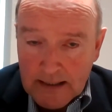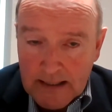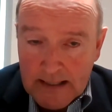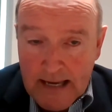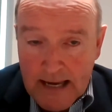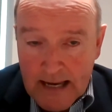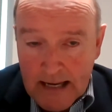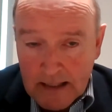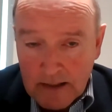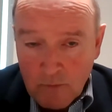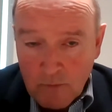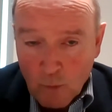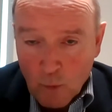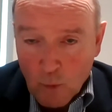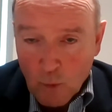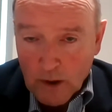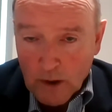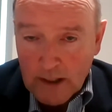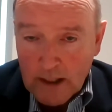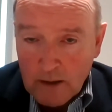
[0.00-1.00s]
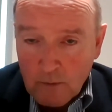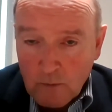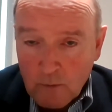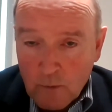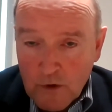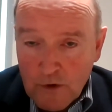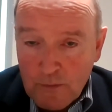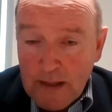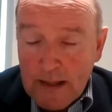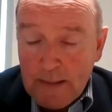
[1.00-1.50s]
Again, working
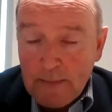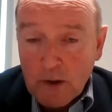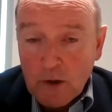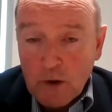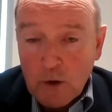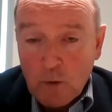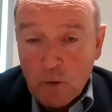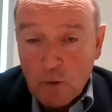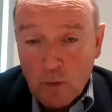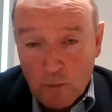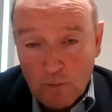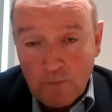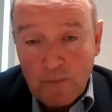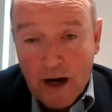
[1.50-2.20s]
with people who